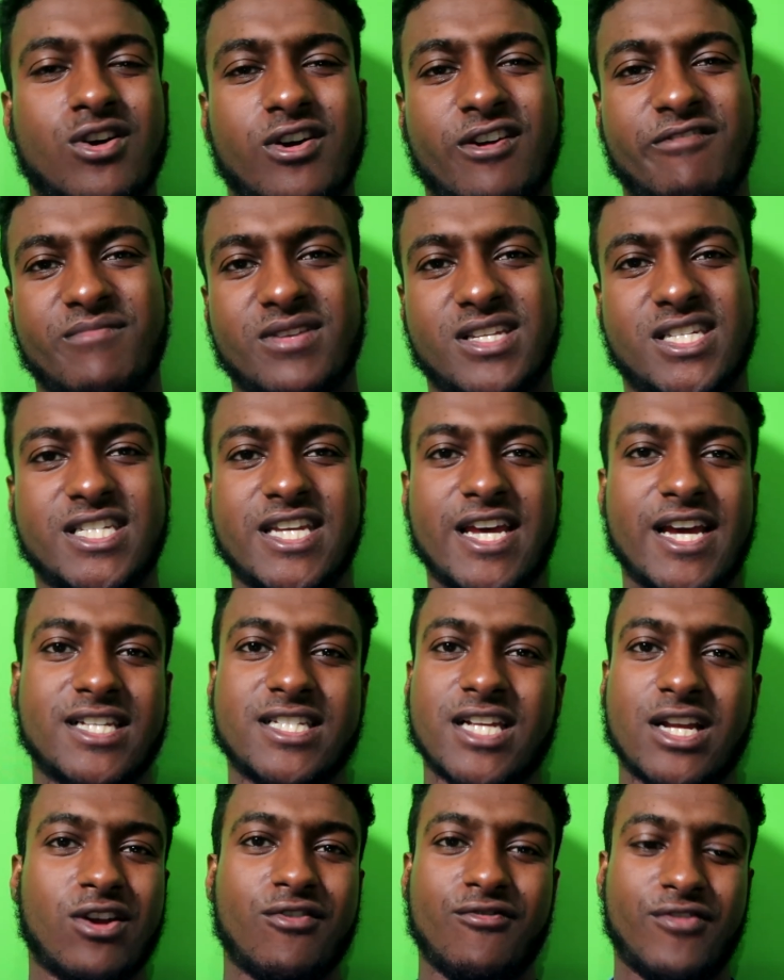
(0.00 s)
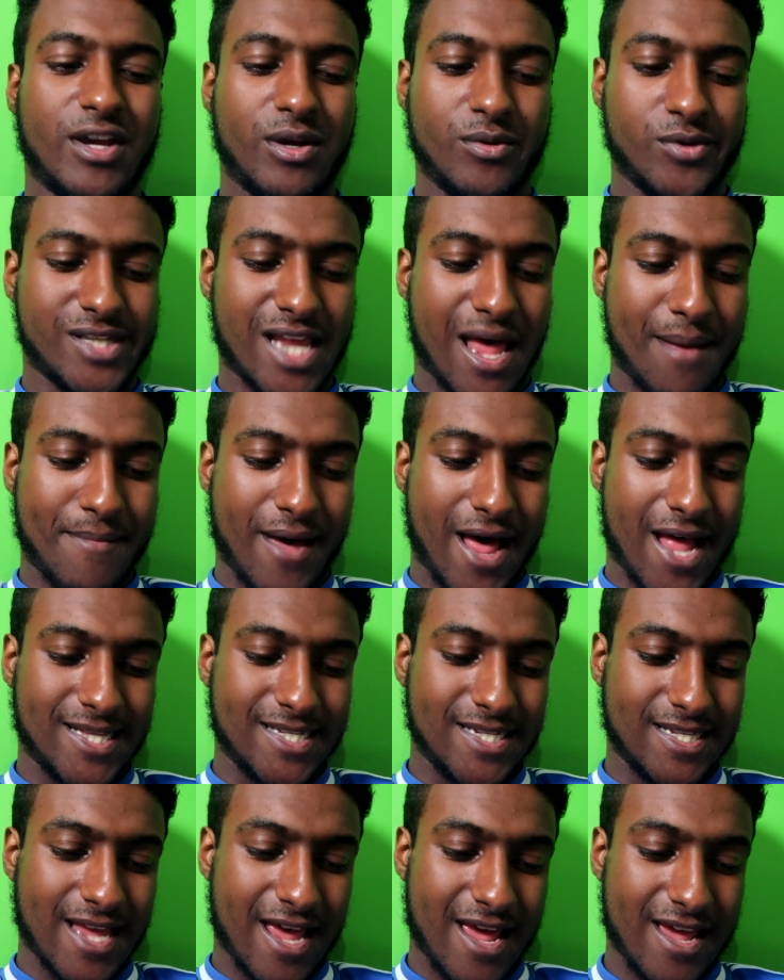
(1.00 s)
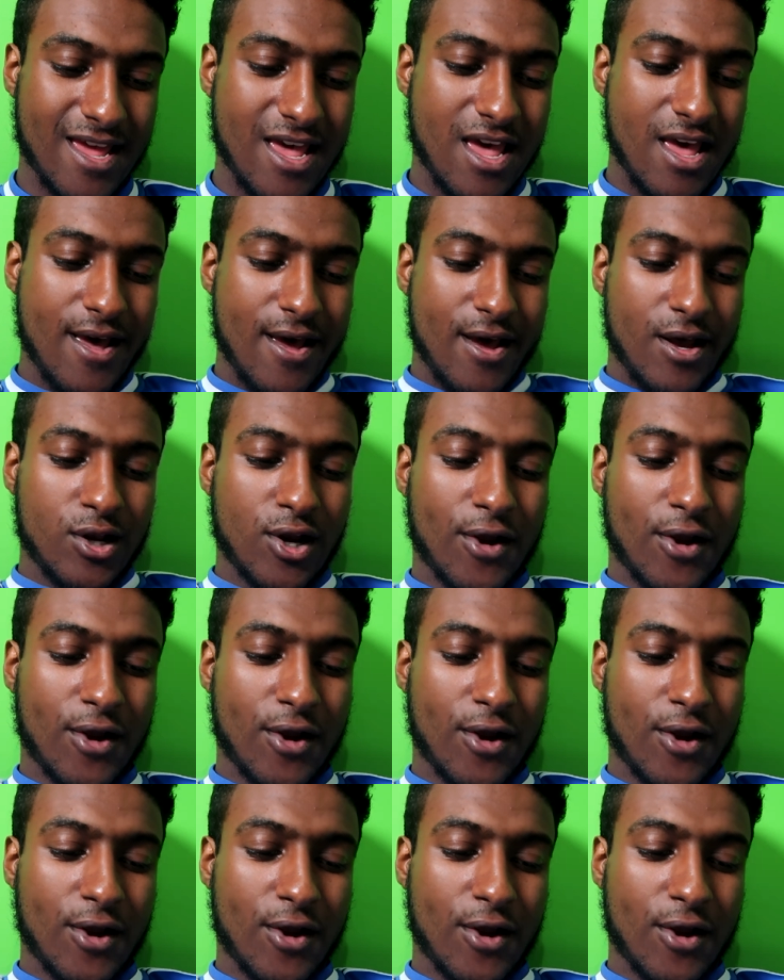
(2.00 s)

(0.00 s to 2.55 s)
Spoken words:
I'll give him a 6. I don't think he was that bad today.